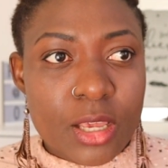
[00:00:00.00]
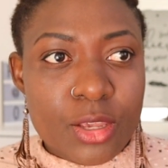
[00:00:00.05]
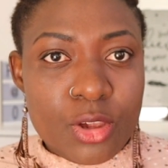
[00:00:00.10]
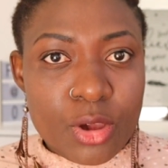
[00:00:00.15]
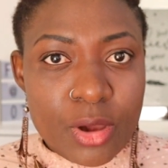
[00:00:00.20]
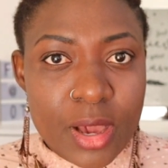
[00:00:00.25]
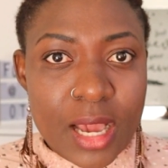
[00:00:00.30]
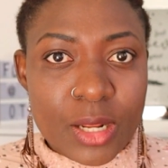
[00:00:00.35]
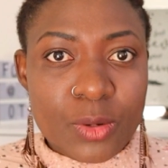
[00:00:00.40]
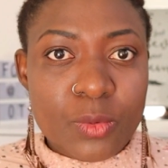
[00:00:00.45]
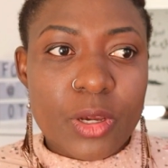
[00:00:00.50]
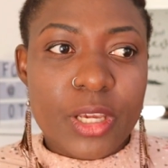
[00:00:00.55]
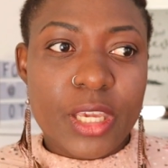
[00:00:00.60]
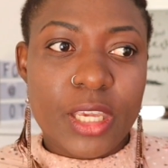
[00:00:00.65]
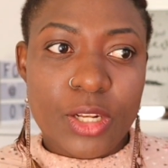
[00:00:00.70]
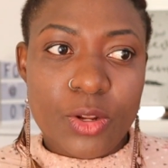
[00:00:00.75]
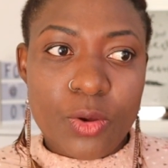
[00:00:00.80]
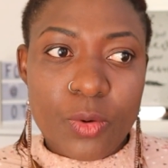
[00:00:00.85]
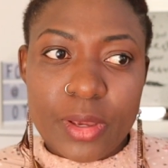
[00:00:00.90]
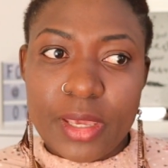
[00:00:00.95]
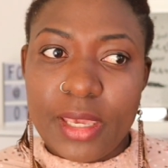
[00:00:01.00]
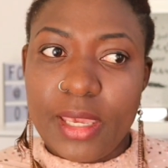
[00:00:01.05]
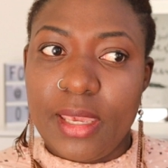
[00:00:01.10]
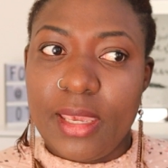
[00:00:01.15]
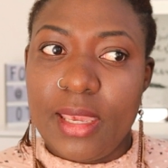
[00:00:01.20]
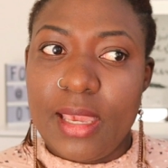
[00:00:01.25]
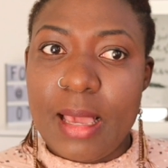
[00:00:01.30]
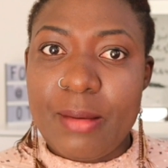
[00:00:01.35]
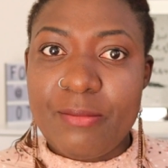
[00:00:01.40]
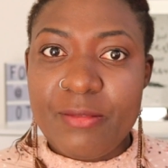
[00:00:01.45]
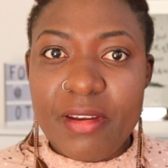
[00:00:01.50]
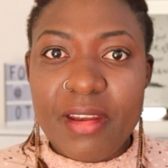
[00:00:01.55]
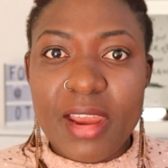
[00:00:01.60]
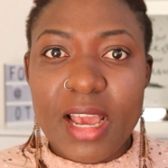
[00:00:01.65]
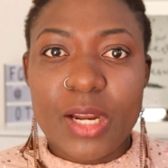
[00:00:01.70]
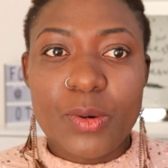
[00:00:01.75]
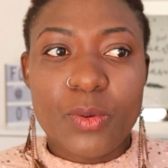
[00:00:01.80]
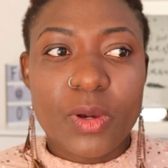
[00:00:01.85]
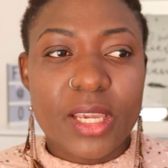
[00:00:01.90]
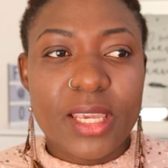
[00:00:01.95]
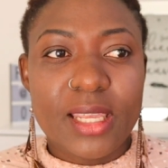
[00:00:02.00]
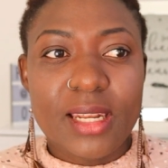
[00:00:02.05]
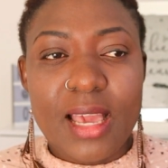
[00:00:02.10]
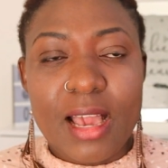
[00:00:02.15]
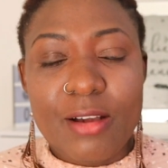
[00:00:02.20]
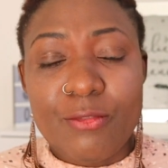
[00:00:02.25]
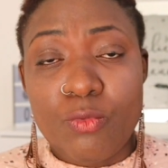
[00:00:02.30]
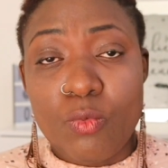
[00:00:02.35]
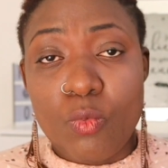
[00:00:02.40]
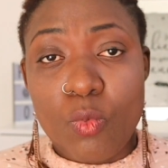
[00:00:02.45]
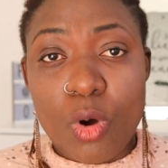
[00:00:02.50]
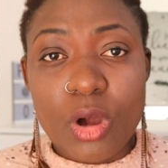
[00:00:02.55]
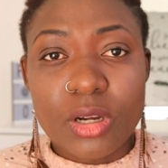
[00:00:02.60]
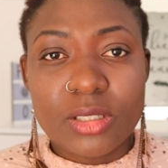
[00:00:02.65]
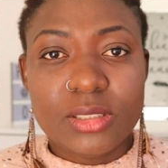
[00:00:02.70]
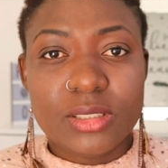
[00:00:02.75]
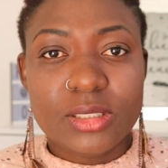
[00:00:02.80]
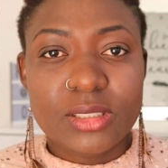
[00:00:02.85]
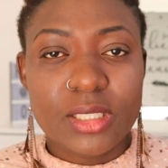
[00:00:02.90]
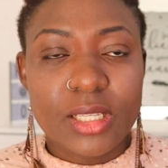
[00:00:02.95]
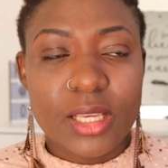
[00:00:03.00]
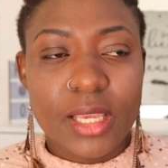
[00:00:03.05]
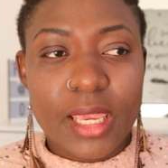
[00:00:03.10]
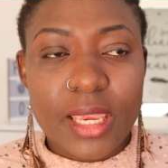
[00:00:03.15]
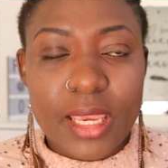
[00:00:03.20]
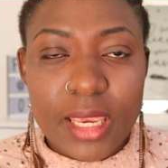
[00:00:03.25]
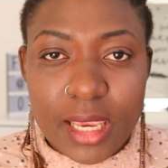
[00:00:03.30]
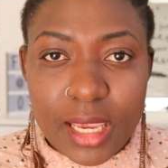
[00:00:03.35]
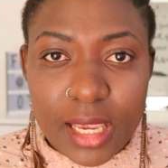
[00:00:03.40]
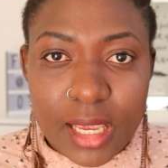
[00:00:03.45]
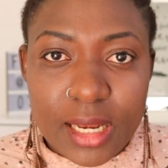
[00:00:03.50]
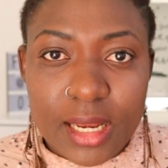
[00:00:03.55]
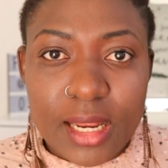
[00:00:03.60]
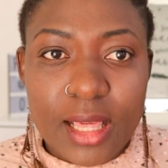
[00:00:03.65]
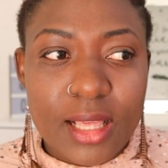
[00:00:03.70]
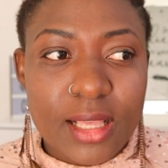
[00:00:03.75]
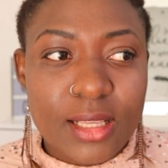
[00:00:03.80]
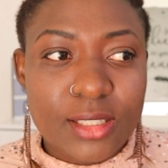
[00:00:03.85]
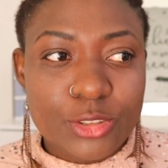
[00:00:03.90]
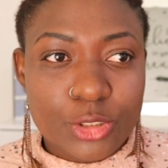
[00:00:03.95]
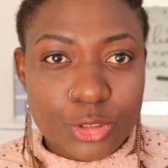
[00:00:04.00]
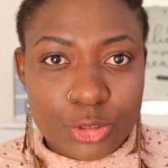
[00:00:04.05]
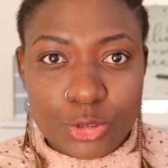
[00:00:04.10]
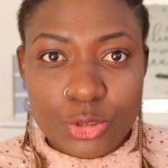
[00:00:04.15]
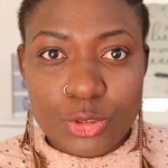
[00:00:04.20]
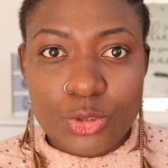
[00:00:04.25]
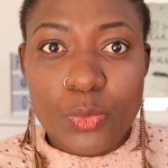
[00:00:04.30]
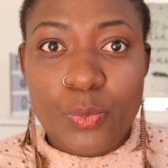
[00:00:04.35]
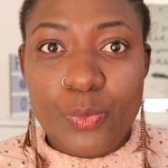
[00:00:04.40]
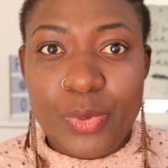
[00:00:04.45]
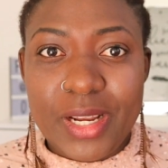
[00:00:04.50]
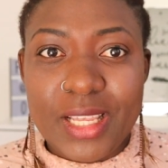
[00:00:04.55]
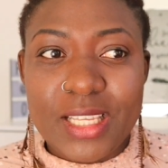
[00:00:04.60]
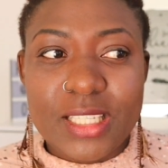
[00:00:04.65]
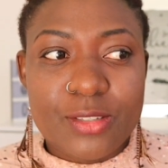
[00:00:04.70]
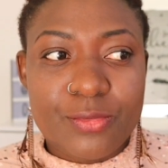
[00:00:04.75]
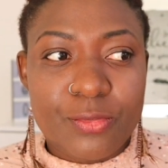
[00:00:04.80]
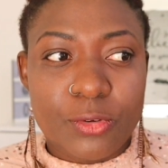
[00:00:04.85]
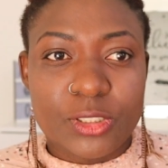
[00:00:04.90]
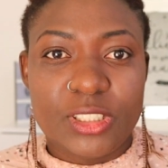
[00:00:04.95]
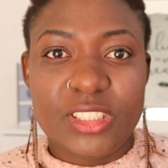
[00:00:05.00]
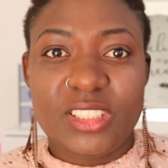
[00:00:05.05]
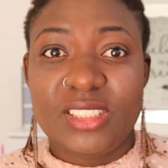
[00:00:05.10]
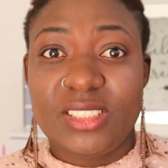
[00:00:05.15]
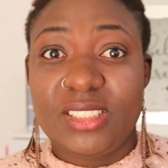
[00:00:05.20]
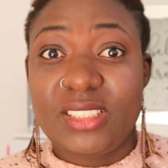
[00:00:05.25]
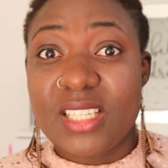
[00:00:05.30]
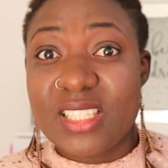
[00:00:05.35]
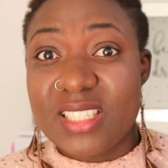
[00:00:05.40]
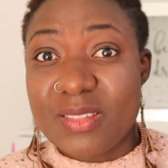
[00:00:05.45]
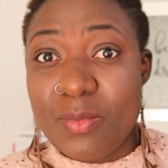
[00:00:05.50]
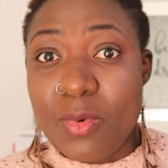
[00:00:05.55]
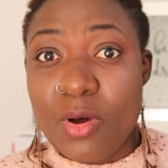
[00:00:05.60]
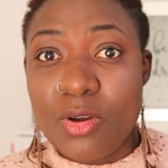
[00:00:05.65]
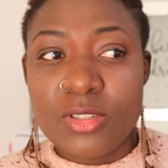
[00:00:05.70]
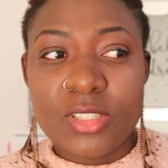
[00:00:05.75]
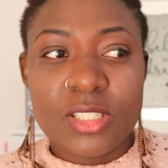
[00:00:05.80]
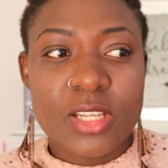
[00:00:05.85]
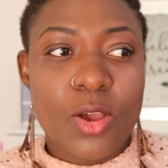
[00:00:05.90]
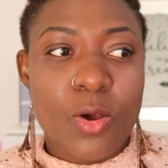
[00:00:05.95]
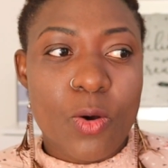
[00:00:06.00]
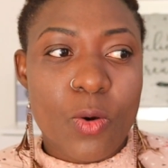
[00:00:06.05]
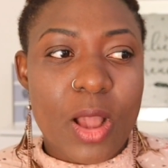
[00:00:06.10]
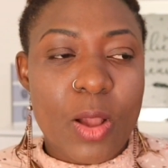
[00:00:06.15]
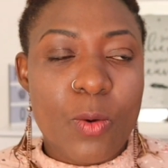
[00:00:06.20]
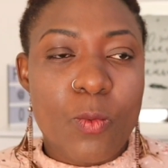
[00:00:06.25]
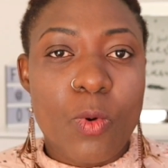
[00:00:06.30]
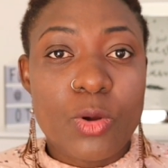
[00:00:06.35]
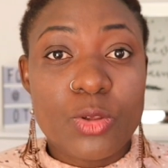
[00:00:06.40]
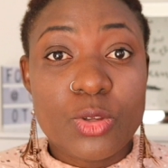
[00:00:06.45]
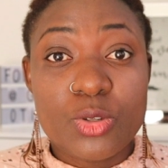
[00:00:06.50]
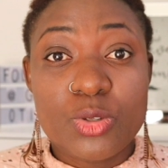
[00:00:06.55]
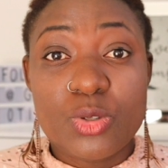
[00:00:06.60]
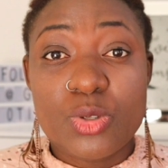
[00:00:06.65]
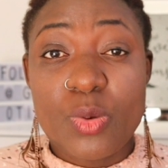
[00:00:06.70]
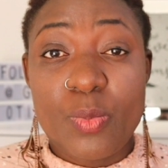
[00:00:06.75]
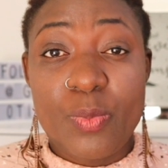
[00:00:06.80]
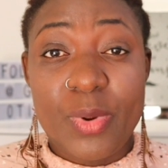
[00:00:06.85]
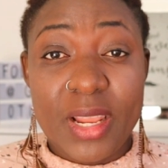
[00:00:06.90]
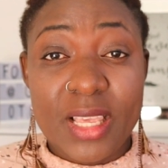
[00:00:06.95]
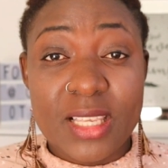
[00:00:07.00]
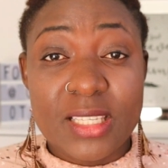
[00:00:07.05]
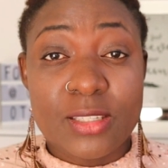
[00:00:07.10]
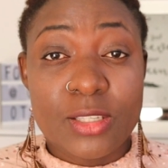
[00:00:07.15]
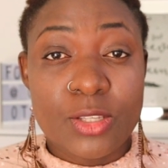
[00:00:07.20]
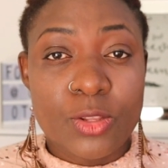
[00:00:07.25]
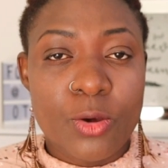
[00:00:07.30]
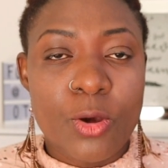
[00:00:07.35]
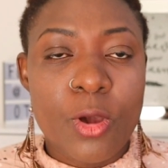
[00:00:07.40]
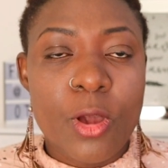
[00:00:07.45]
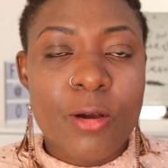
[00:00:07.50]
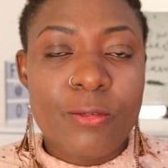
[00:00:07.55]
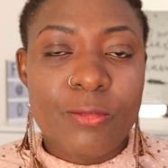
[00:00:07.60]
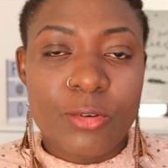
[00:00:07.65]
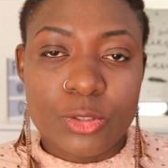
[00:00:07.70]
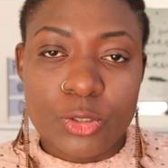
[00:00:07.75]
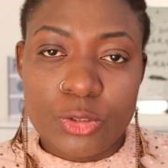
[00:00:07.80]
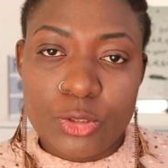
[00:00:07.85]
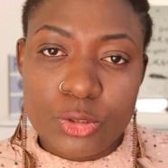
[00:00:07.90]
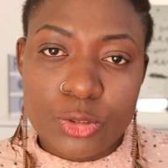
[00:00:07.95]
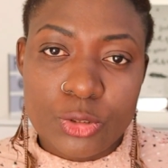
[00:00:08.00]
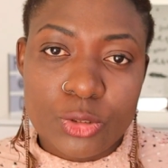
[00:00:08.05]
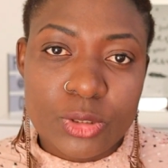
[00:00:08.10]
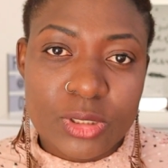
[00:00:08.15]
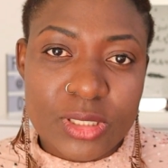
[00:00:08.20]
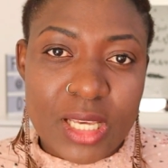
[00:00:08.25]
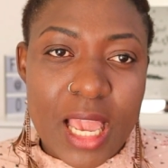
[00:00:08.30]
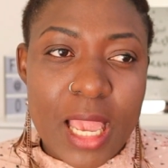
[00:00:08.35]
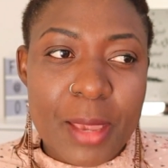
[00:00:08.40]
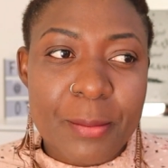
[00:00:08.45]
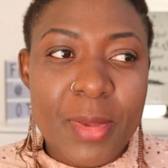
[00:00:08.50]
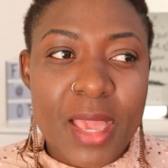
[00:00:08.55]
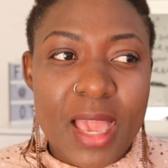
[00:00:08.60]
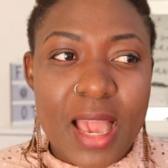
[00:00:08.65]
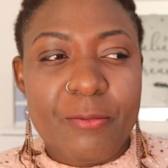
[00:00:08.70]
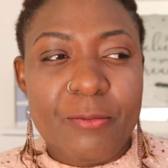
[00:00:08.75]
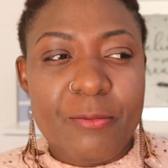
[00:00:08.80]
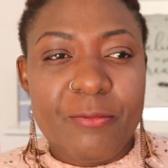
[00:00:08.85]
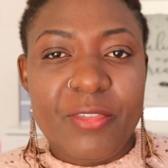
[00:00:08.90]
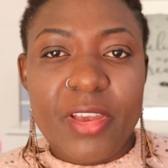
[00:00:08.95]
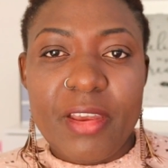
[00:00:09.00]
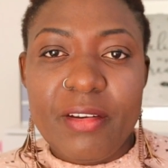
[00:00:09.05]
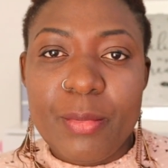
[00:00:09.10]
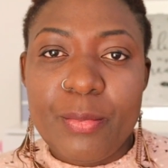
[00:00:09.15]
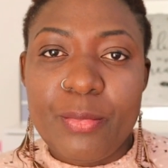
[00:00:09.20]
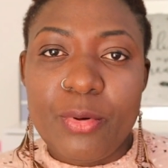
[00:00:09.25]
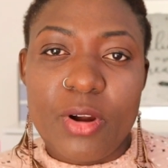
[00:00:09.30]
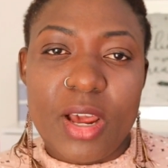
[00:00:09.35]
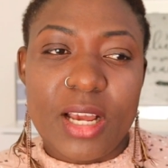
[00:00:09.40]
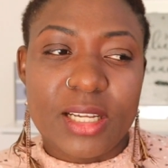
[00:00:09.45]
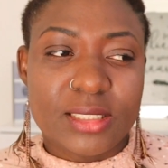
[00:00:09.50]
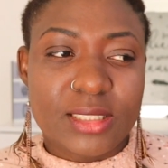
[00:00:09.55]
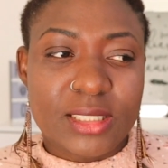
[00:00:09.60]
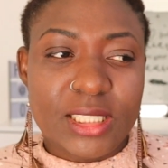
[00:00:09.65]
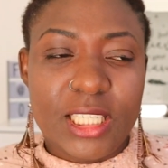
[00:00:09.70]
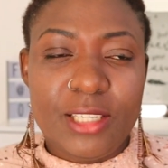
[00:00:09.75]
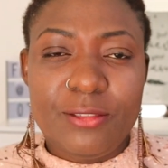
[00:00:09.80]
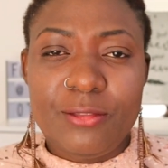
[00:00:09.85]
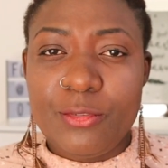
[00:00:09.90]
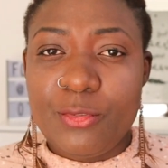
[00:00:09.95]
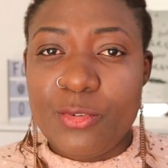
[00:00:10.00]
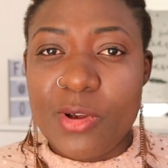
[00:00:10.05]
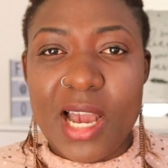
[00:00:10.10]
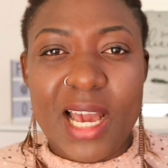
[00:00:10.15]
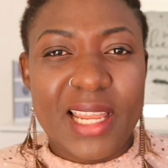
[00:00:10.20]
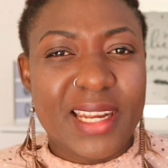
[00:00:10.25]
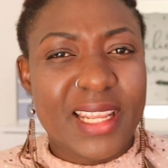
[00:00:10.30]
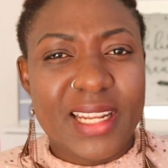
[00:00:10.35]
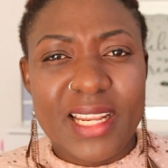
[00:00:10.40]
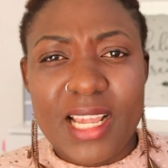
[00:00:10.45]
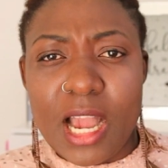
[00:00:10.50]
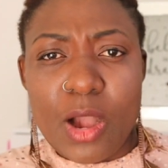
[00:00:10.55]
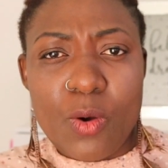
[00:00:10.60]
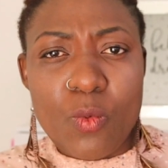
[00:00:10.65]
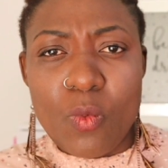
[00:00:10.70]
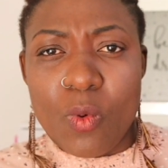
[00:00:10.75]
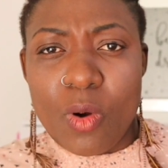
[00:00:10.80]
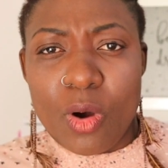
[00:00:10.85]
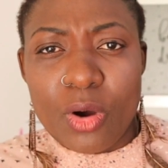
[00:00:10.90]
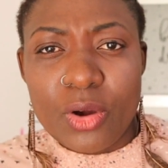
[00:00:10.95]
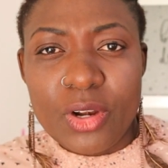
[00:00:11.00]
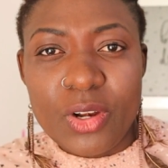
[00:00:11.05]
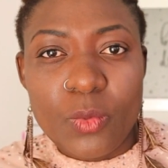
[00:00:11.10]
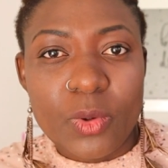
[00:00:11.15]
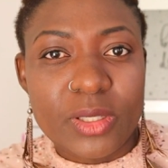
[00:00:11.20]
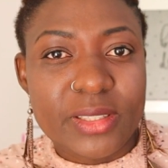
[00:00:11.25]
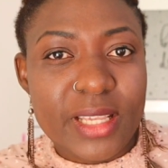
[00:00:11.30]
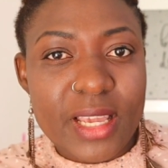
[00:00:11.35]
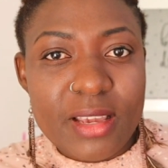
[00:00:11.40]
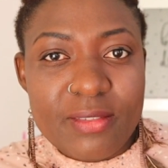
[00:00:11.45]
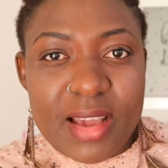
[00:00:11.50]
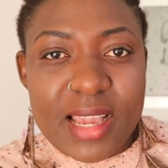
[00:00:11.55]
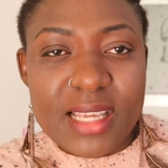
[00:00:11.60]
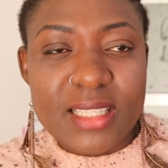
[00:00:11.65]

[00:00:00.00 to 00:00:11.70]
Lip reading: You're hardworking, okay, I'm very hardworking, I've worked in so place for 6 months, or I work so place, for so time. I'm very proactive. If you had any award, whatever